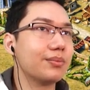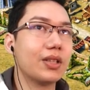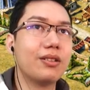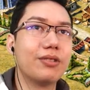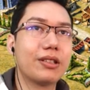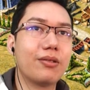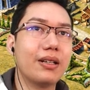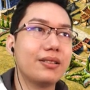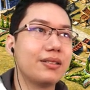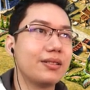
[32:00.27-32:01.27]
Oh, it
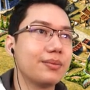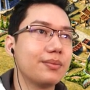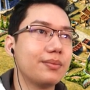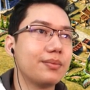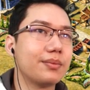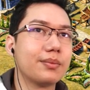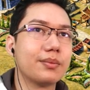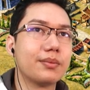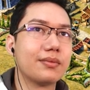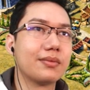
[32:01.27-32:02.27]
requires... This
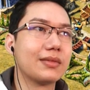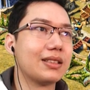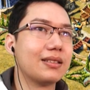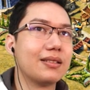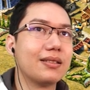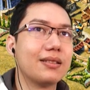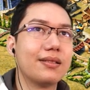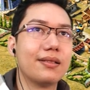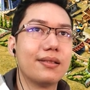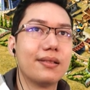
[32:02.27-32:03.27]
city isn't the
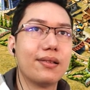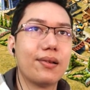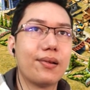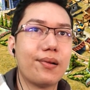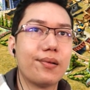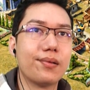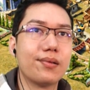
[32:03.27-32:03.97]
pits, but it